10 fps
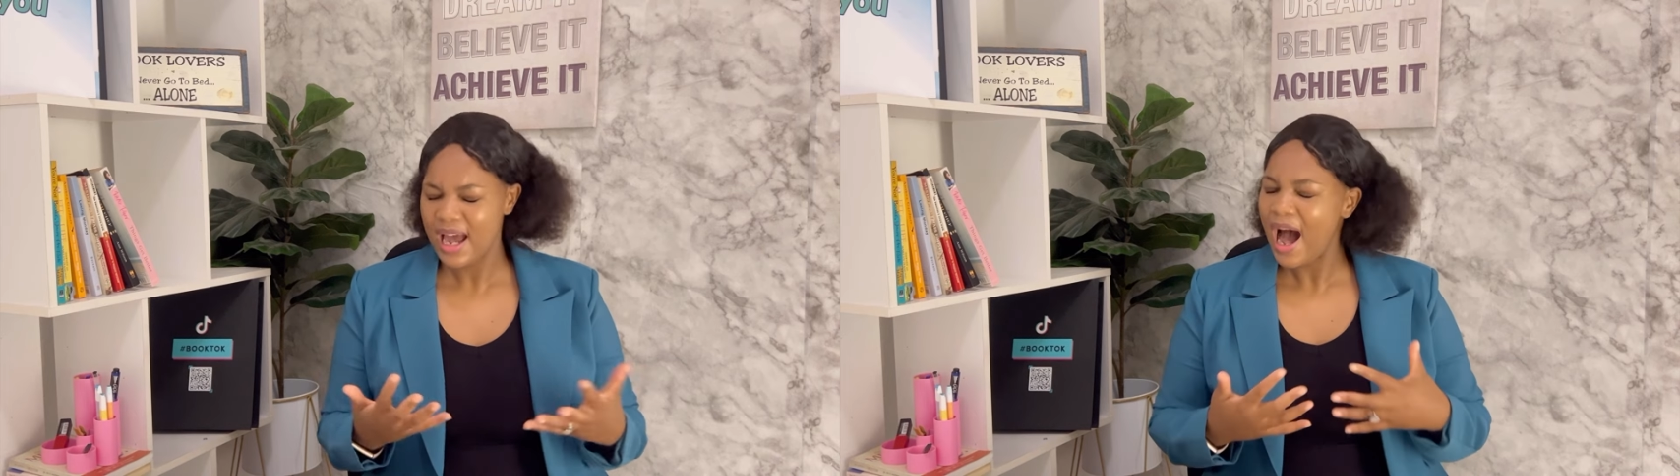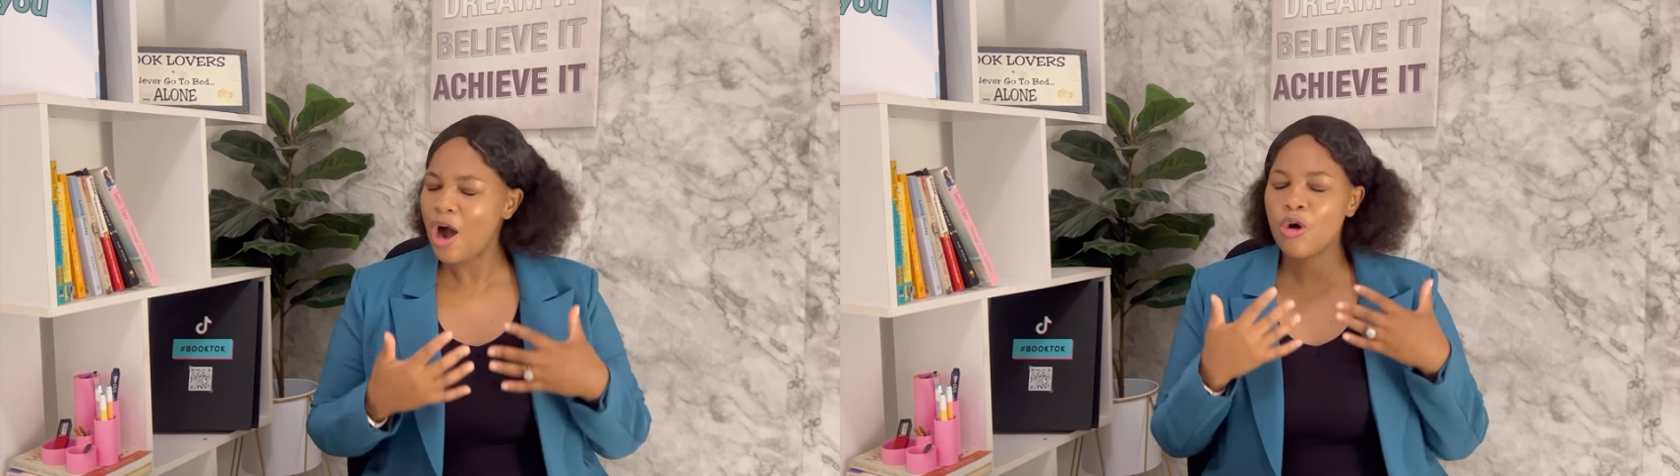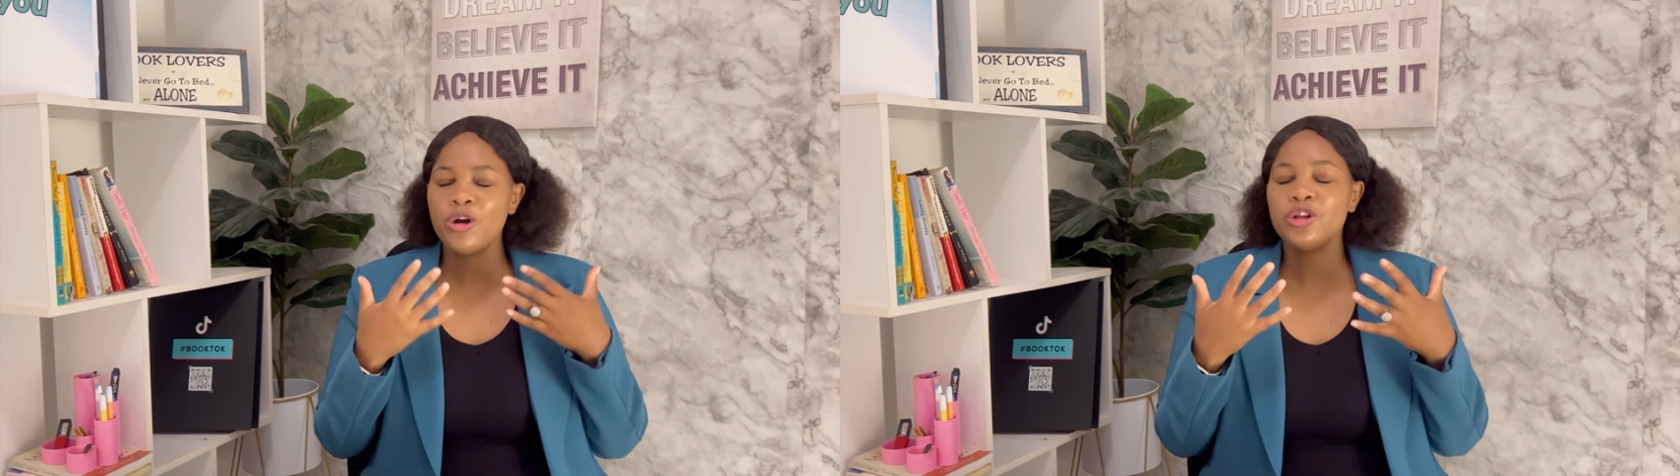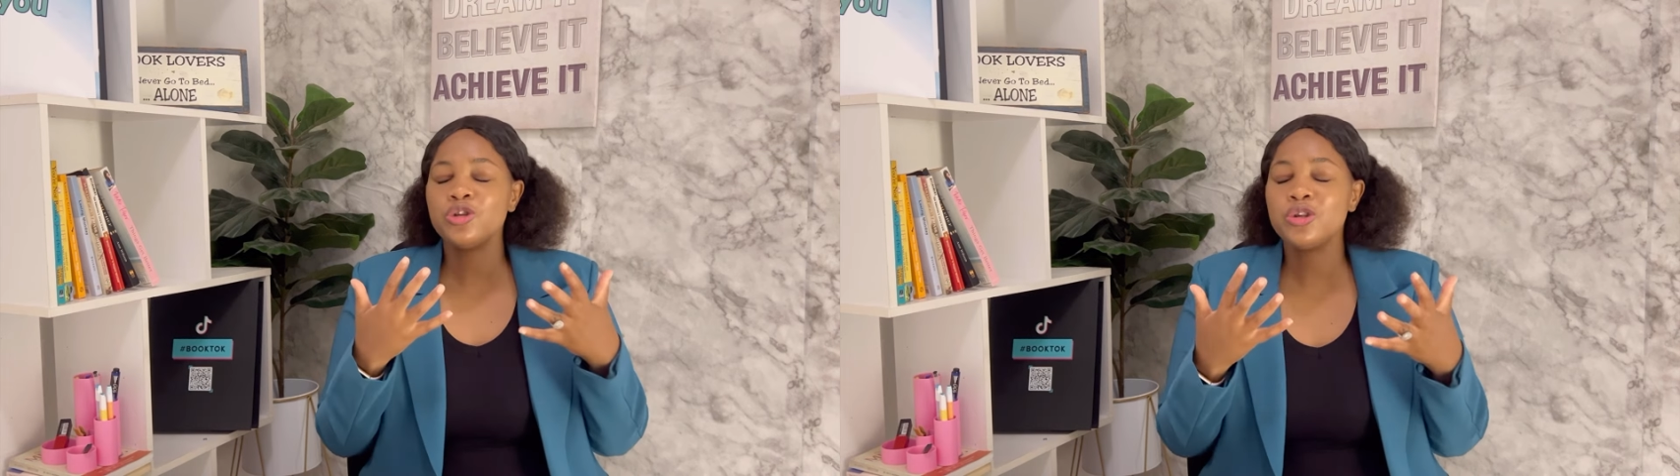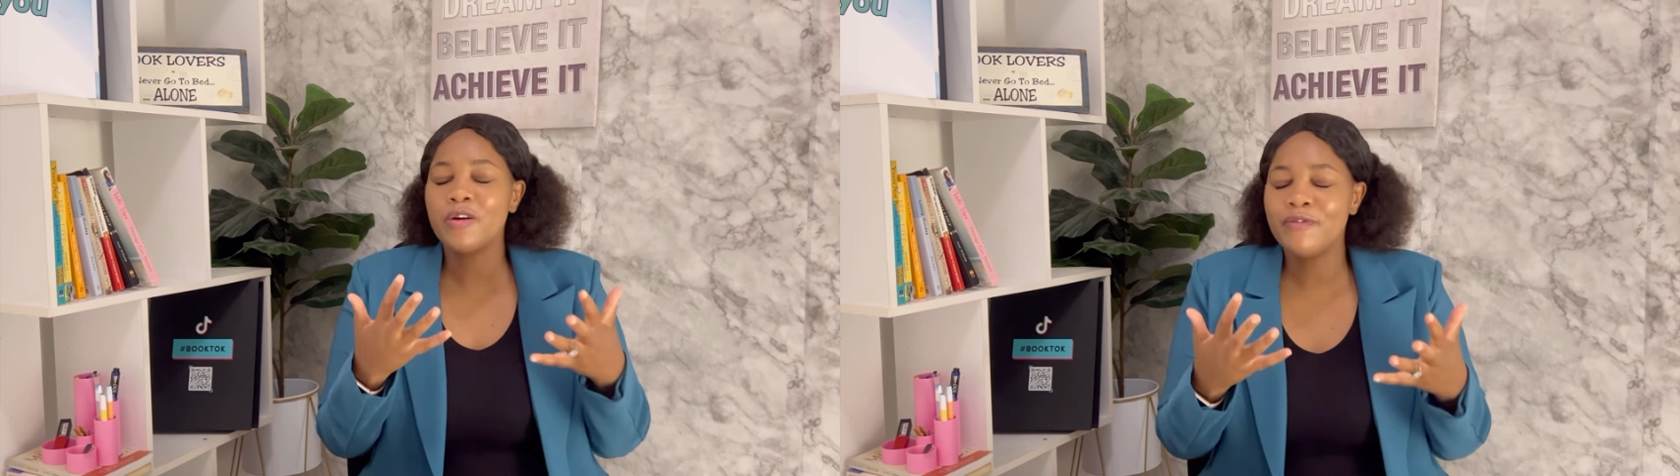according
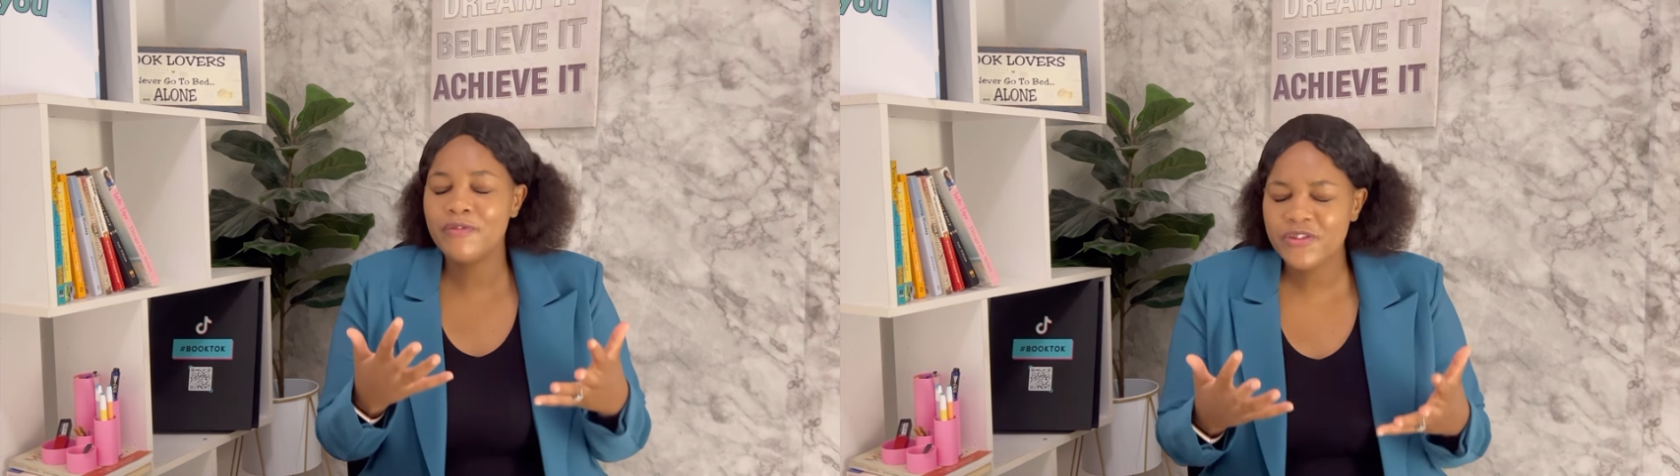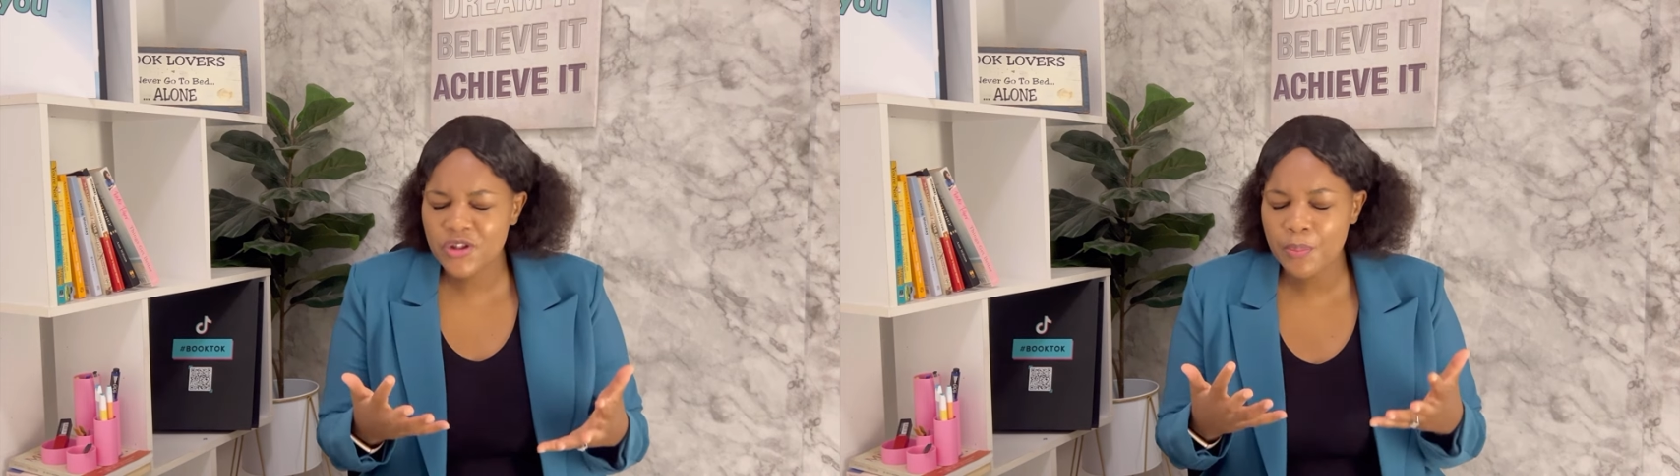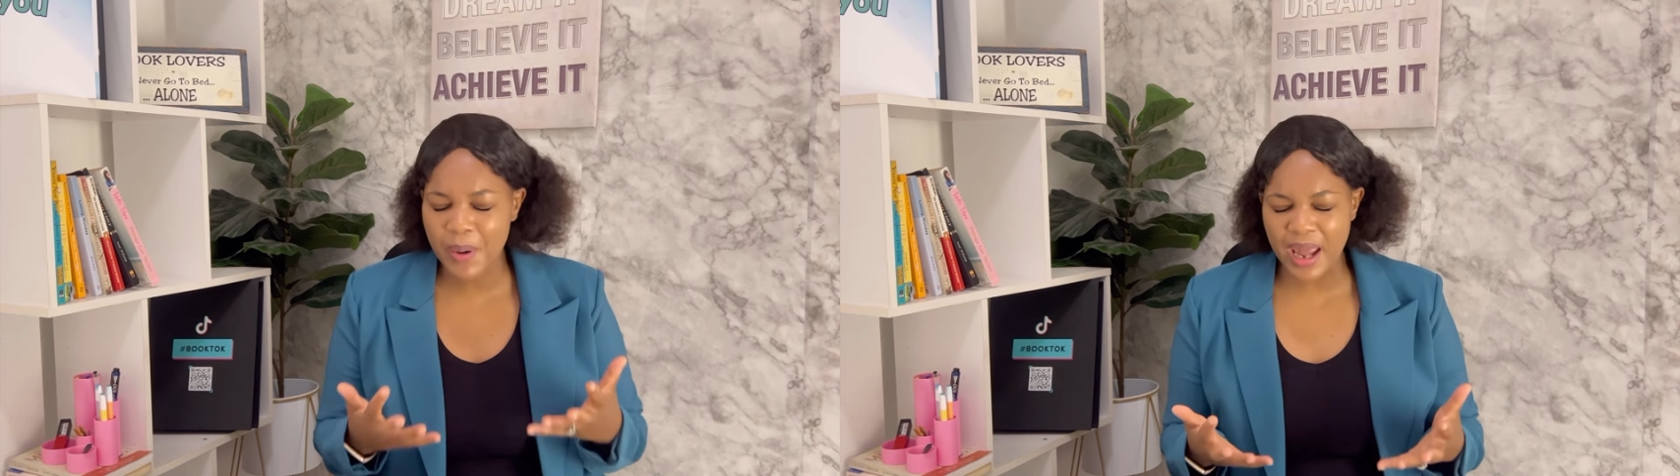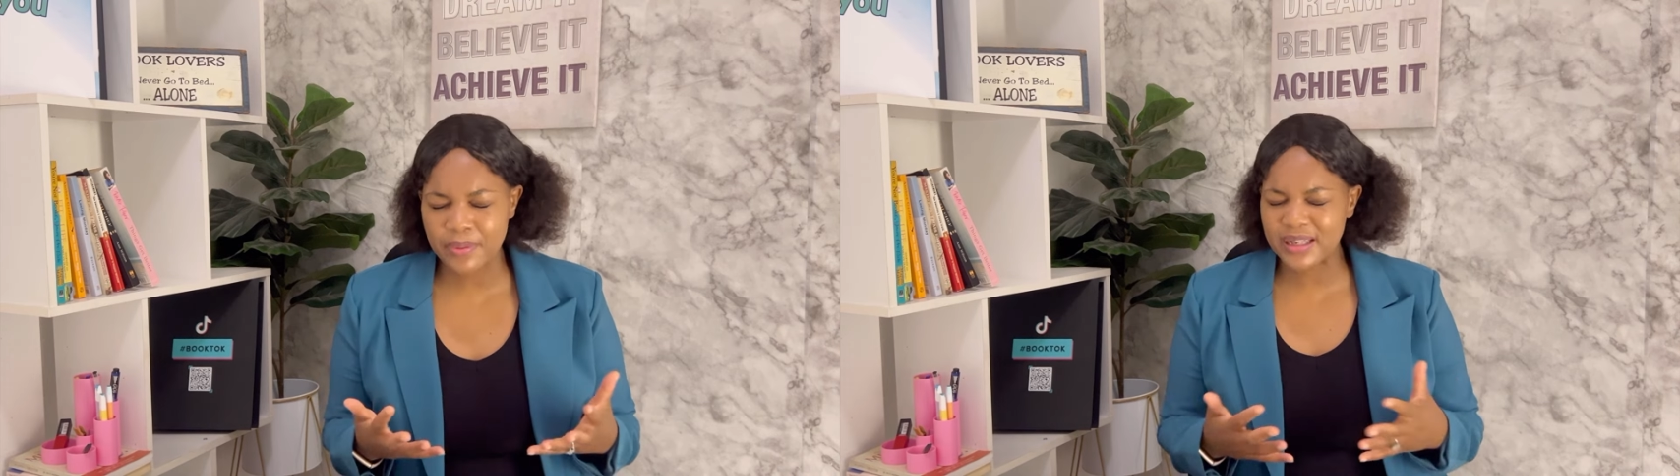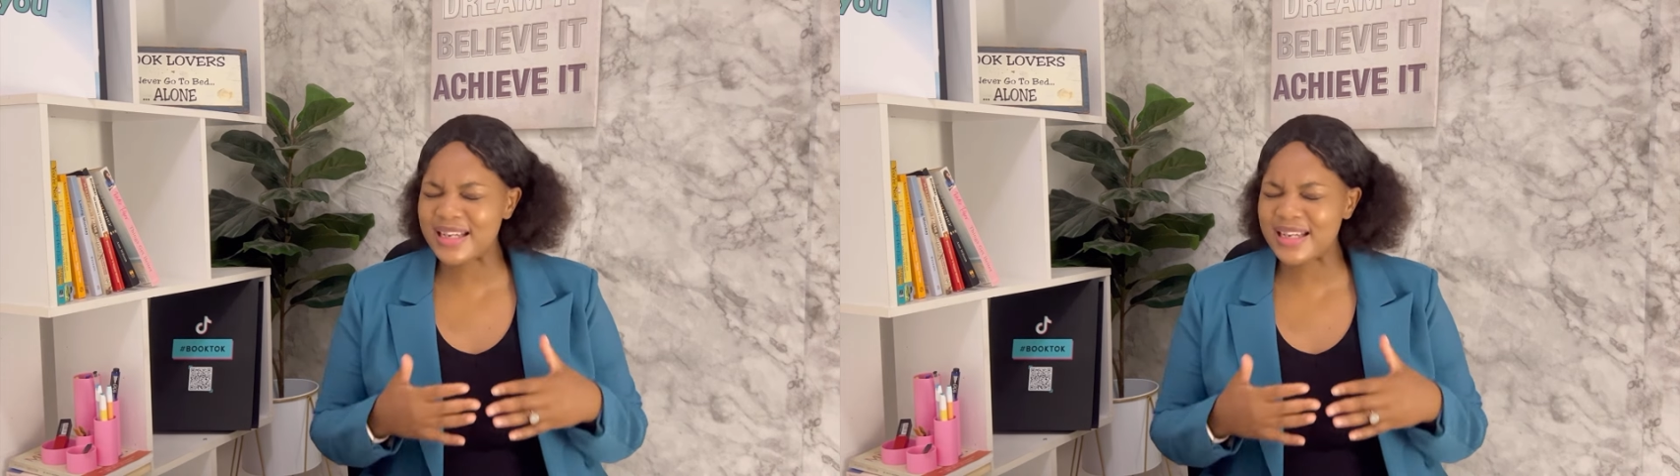to your to the Bible,